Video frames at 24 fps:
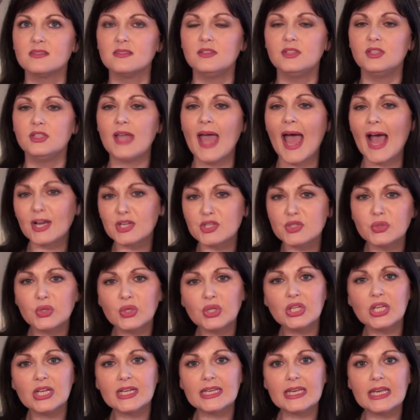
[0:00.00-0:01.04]

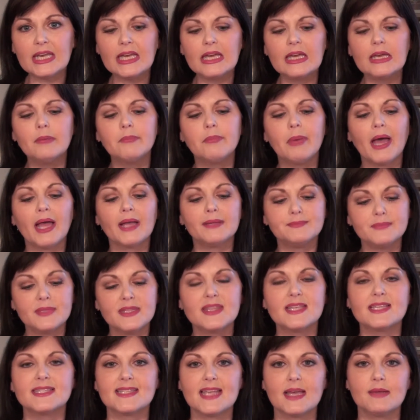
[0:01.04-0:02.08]
natural looking, but
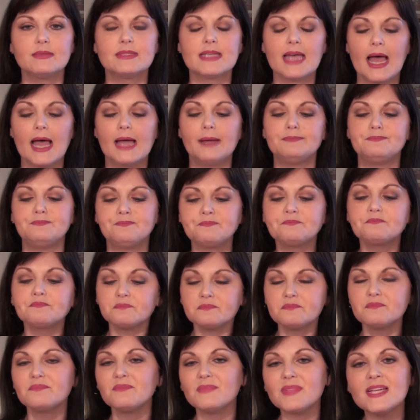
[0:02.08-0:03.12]
at the same time,
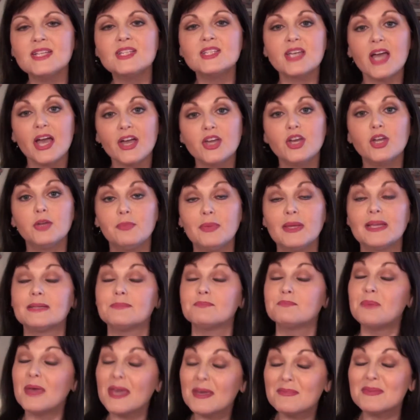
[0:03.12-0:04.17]
it's got good
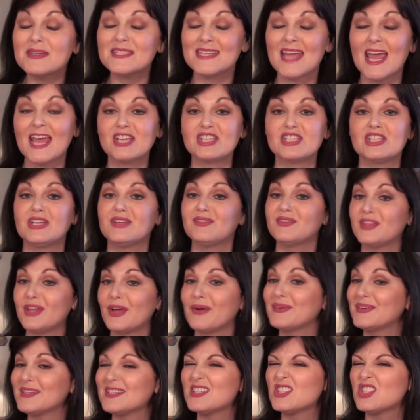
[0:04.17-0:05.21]
pigmentation, even
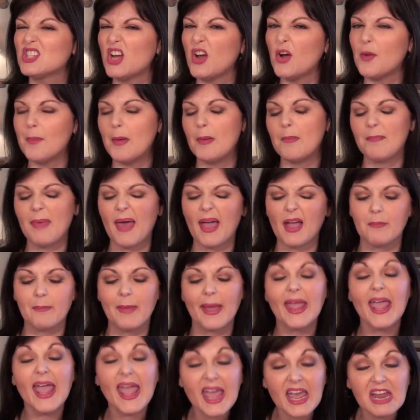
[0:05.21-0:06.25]
though it doesn't show up on the back of
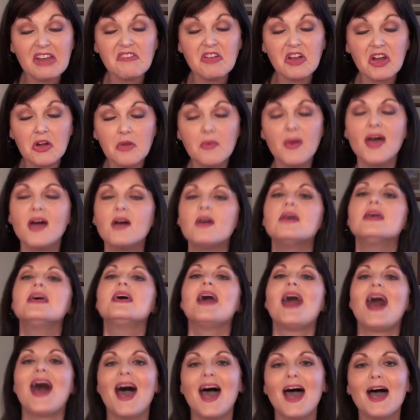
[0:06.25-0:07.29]
my hand very well.
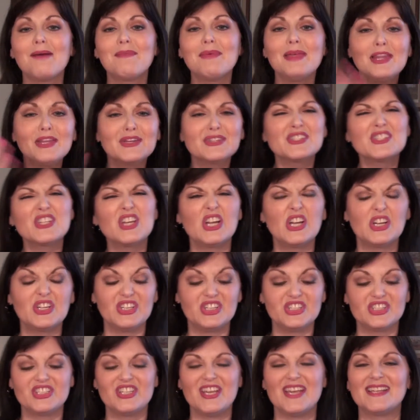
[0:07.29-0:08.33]
It looks good on
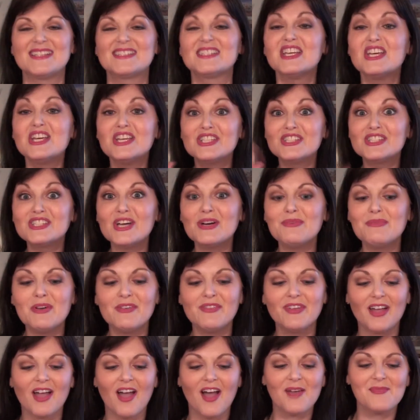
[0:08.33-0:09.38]
your cheeks. So
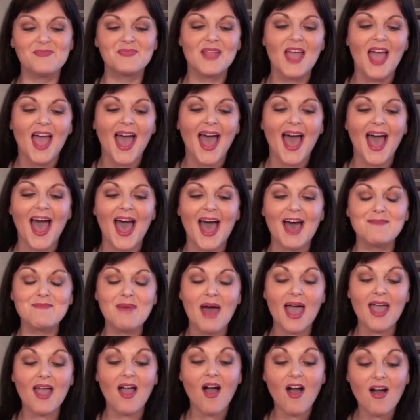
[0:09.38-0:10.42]
moving on.
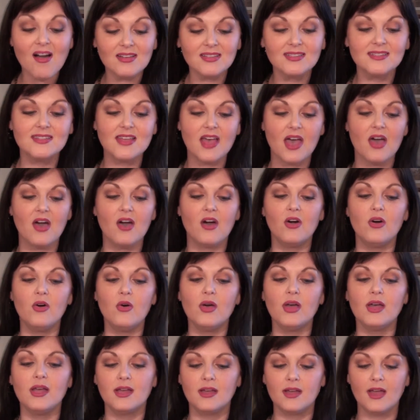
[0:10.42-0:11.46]
I also